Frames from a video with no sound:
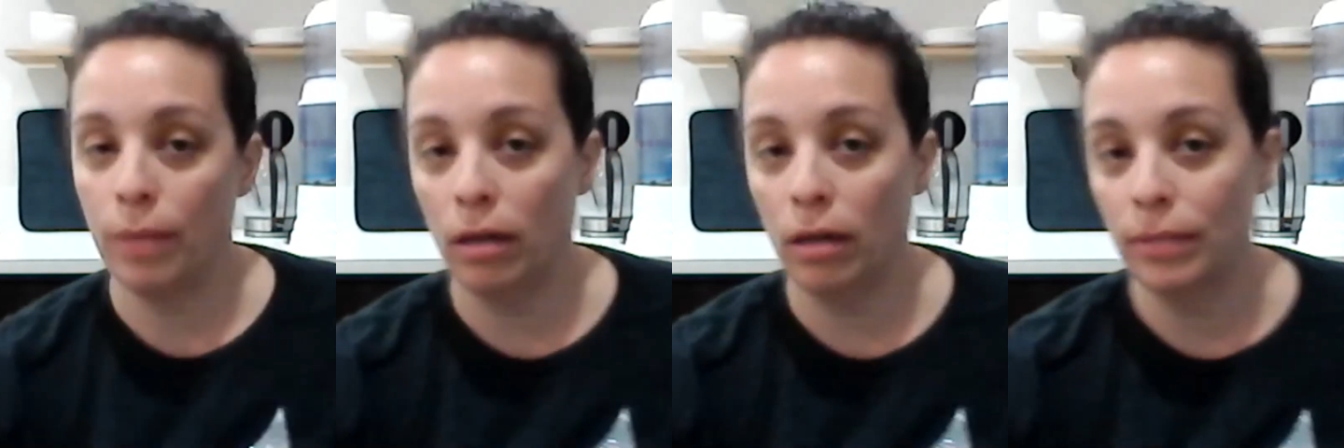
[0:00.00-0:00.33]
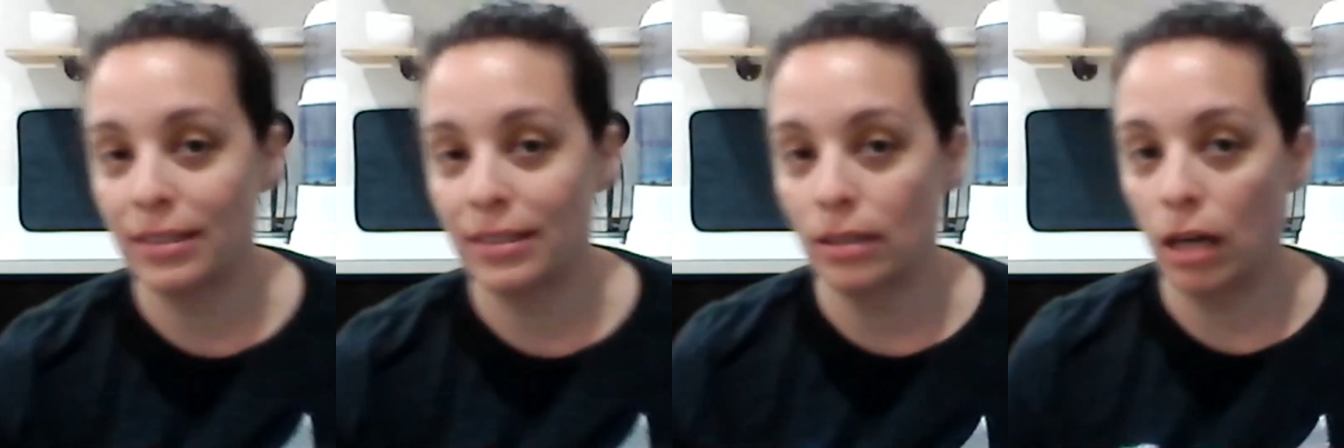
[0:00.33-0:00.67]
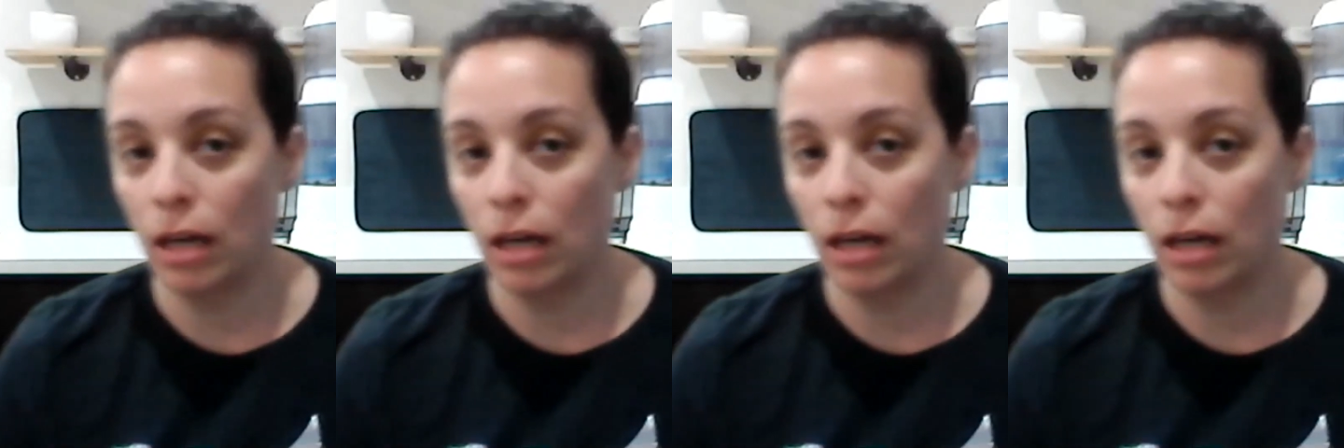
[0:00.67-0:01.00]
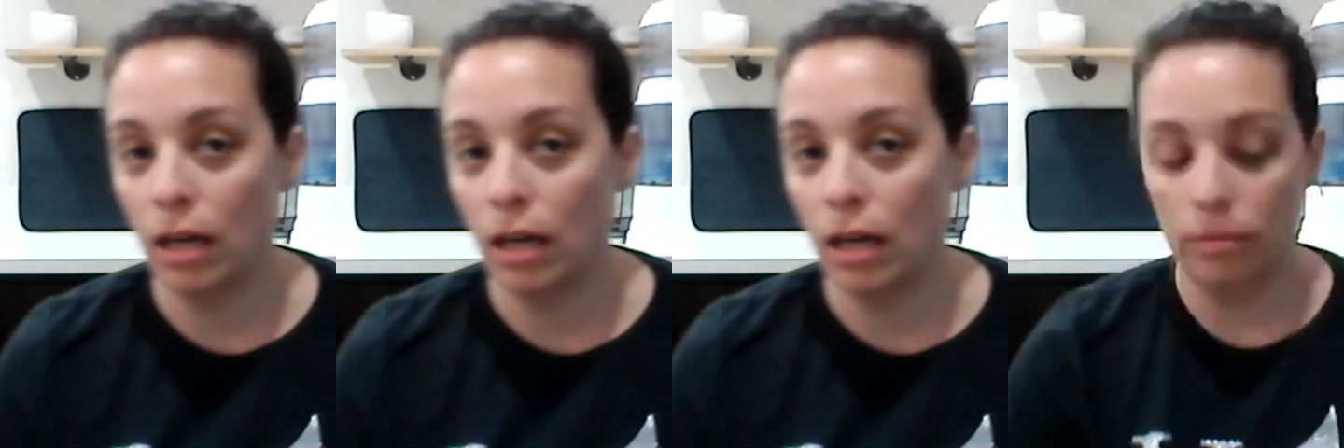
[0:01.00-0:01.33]
because a lot of
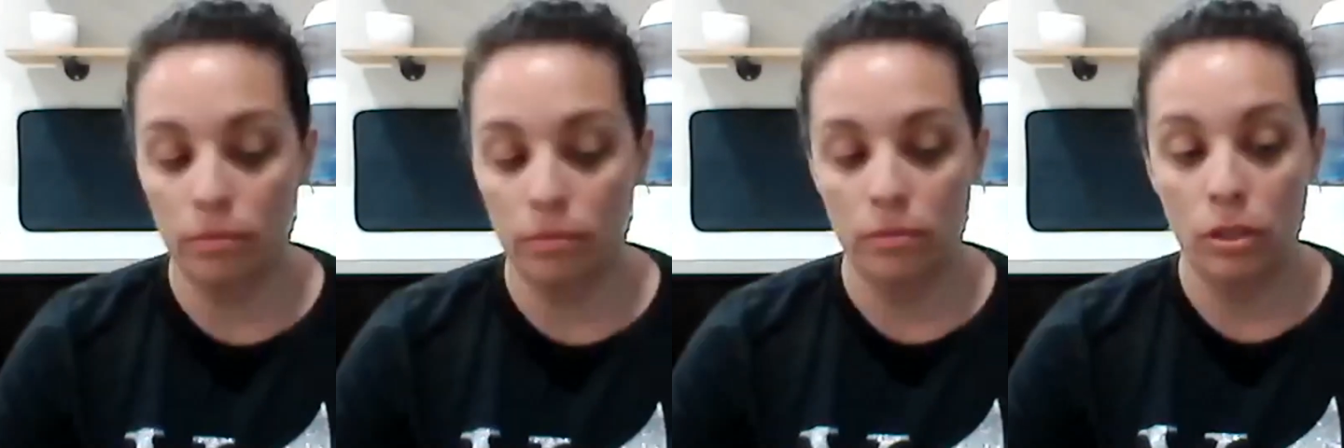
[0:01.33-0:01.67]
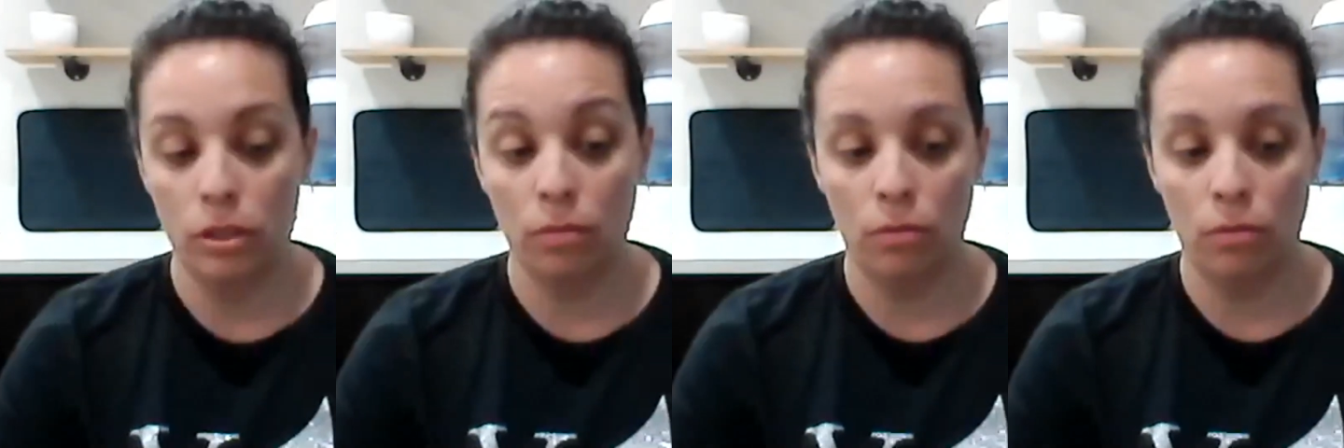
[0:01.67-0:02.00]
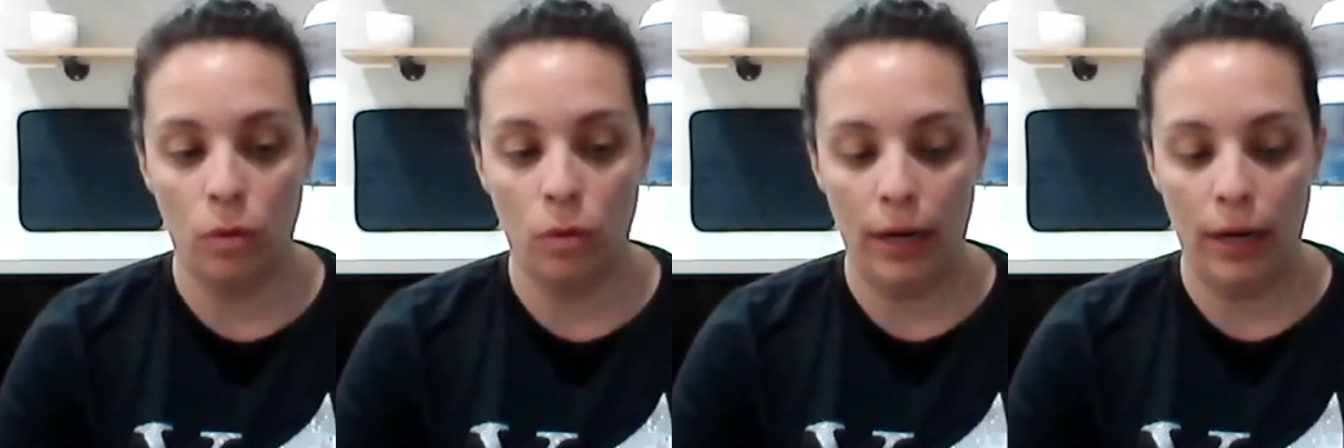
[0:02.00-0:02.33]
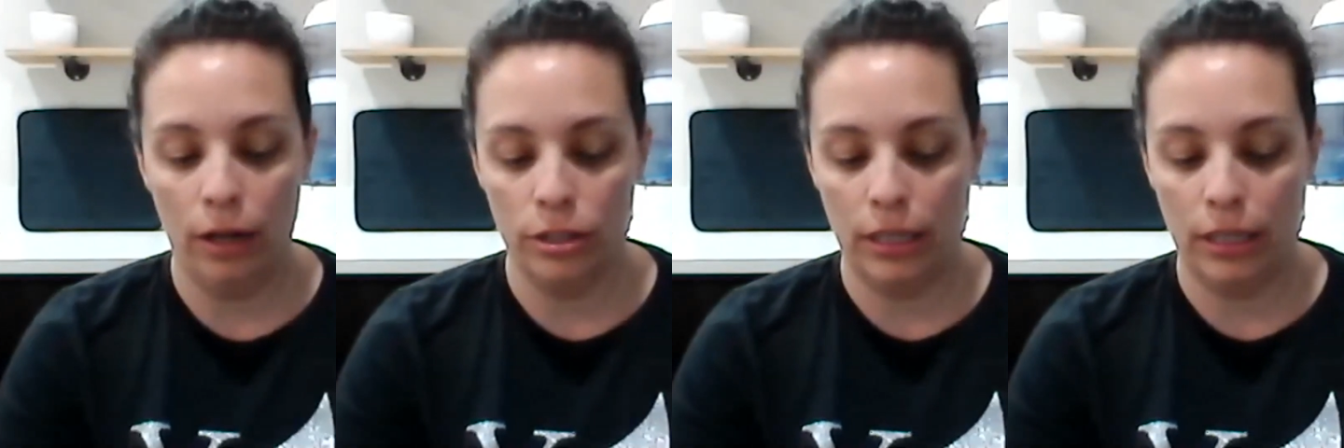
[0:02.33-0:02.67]
people don't quite
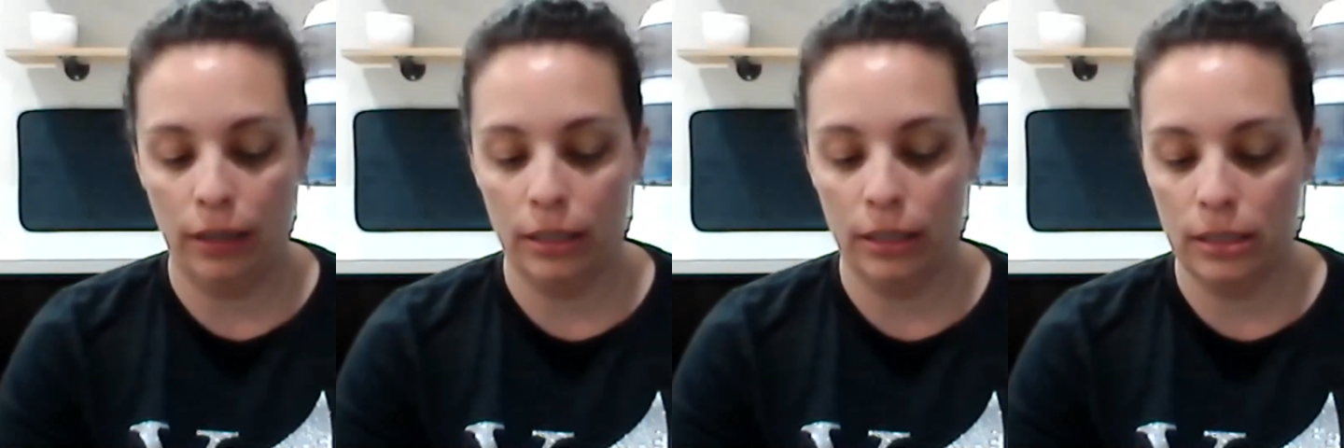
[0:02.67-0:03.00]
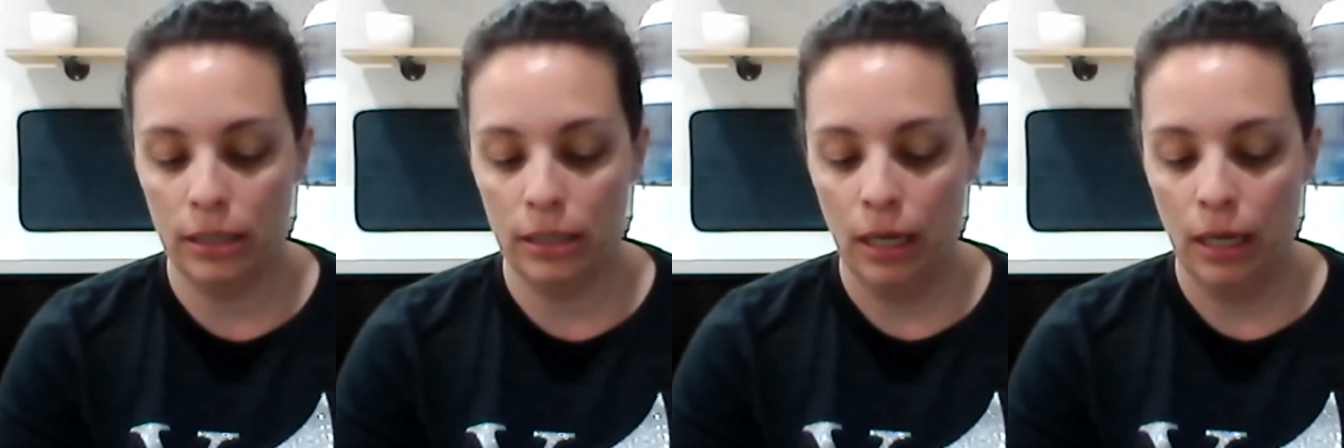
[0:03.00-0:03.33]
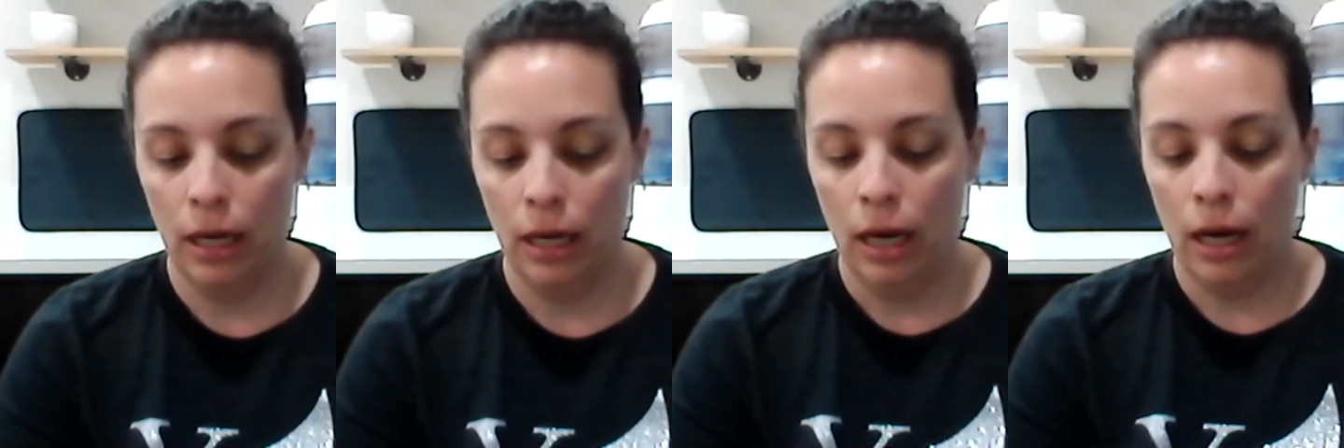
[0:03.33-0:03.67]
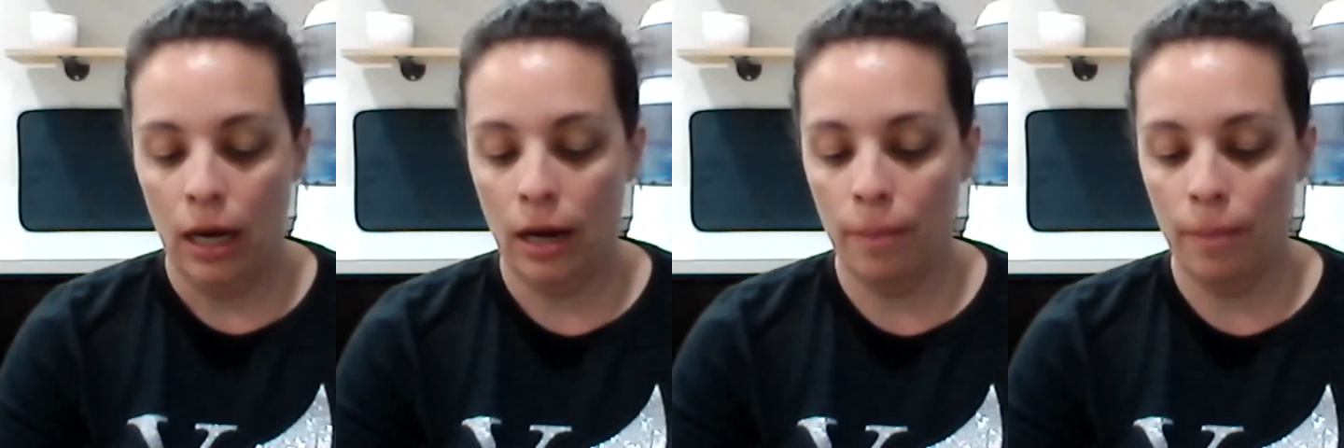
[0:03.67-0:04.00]
understand this.
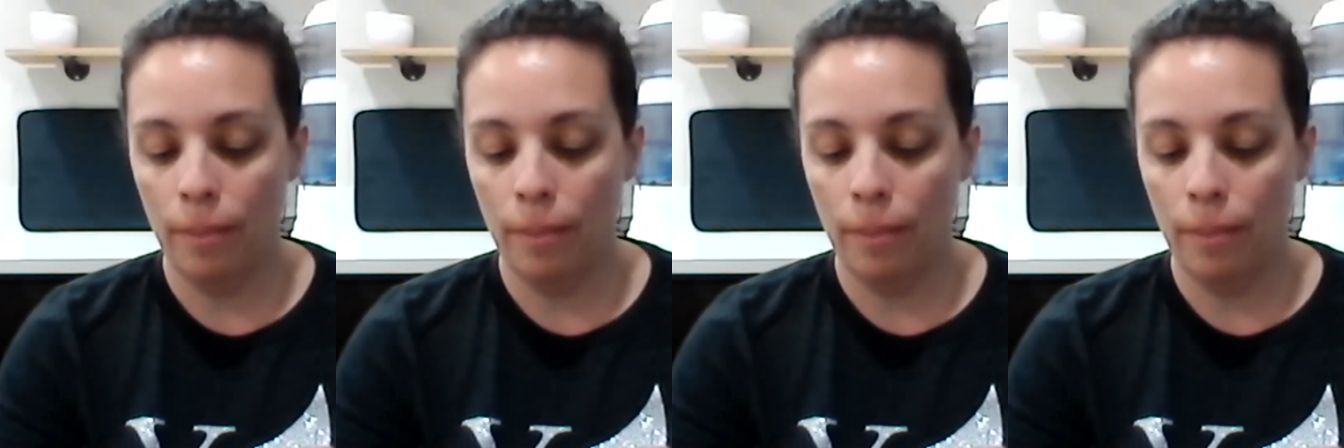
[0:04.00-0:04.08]
And